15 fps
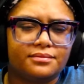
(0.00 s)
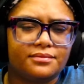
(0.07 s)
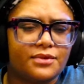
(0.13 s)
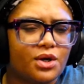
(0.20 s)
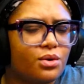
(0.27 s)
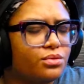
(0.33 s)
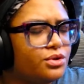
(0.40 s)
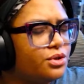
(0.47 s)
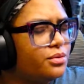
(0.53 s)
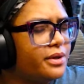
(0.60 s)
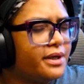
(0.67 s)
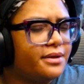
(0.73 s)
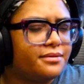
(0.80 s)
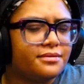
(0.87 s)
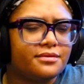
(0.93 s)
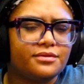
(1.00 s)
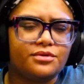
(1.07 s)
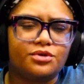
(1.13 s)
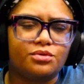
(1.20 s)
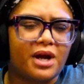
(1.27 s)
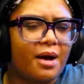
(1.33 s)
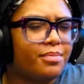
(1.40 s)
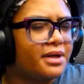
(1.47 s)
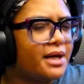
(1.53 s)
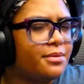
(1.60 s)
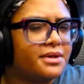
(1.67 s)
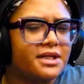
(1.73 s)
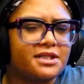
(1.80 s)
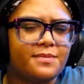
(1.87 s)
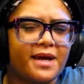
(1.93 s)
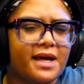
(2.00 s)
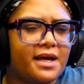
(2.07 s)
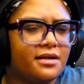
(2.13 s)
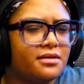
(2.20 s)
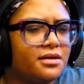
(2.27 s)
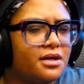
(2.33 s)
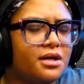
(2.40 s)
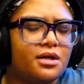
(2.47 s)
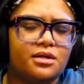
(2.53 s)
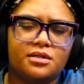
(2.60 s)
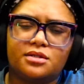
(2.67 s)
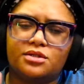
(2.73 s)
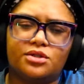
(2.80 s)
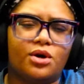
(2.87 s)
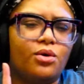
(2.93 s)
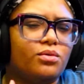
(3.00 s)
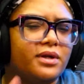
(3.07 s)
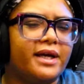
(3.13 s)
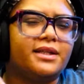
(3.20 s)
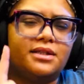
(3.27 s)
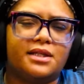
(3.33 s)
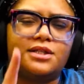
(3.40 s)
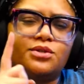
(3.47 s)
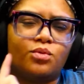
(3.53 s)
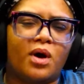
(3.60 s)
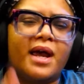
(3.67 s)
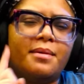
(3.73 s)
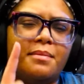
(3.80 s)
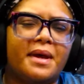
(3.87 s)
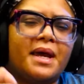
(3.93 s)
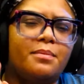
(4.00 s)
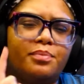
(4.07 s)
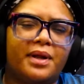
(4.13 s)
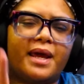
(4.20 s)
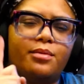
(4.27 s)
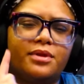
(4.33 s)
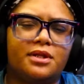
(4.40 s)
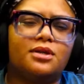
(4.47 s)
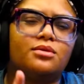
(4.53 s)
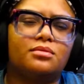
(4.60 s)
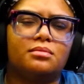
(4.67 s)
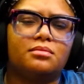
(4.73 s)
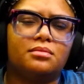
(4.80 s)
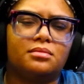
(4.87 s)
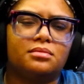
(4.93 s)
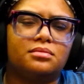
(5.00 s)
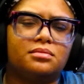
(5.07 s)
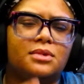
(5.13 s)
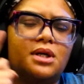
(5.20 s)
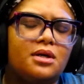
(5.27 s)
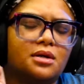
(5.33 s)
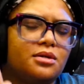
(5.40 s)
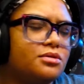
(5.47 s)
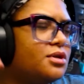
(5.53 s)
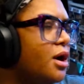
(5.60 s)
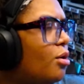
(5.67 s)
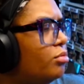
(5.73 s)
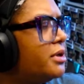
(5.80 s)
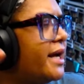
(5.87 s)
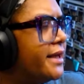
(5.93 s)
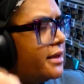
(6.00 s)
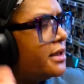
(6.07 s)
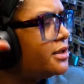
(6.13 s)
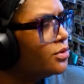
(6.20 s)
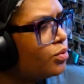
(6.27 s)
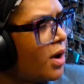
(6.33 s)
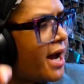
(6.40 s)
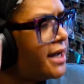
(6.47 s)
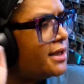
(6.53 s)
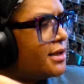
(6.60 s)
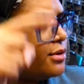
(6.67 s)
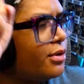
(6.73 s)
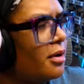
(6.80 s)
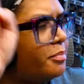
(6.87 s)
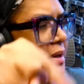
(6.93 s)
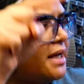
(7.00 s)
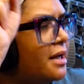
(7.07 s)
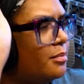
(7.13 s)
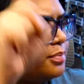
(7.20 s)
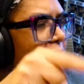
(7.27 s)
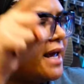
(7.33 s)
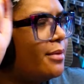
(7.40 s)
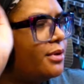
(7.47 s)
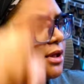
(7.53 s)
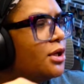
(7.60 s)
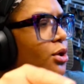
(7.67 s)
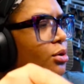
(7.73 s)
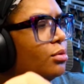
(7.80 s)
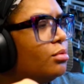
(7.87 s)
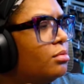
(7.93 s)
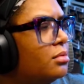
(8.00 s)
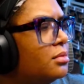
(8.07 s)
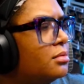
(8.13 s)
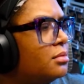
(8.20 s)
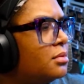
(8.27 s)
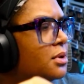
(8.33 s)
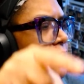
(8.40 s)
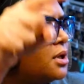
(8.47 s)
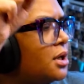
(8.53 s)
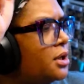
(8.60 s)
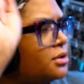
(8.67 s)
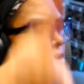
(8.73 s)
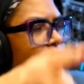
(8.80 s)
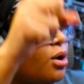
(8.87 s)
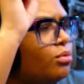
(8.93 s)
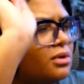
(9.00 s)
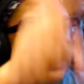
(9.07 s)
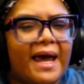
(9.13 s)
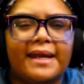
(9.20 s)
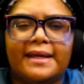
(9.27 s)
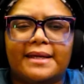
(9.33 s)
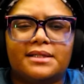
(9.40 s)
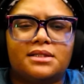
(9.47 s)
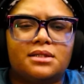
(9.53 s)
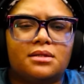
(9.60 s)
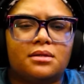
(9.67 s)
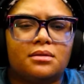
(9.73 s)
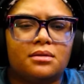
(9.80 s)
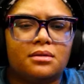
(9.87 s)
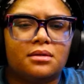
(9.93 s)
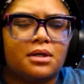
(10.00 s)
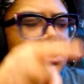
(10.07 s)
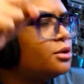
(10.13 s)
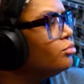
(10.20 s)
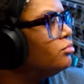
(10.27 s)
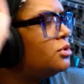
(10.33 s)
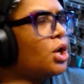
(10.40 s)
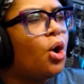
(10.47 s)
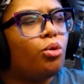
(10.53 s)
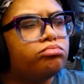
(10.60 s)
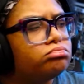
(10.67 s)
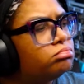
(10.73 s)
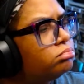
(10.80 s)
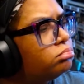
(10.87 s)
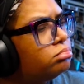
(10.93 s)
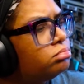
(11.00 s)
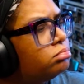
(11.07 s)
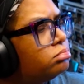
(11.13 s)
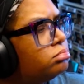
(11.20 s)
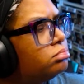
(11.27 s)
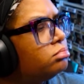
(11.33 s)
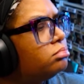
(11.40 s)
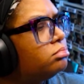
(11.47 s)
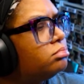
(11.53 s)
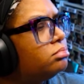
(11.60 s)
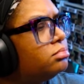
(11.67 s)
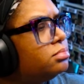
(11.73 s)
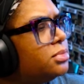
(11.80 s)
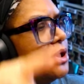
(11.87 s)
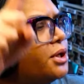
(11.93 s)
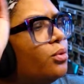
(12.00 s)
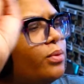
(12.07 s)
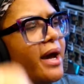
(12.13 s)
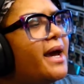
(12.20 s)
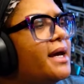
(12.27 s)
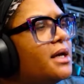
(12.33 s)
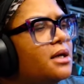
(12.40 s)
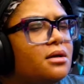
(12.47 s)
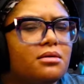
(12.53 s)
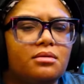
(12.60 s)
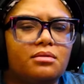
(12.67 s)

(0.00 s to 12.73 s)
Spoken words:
Don't do it. Do not play with this man. Don't let this white man play with you. Don't let this white European play with you. Don't let it. Nope. Get away.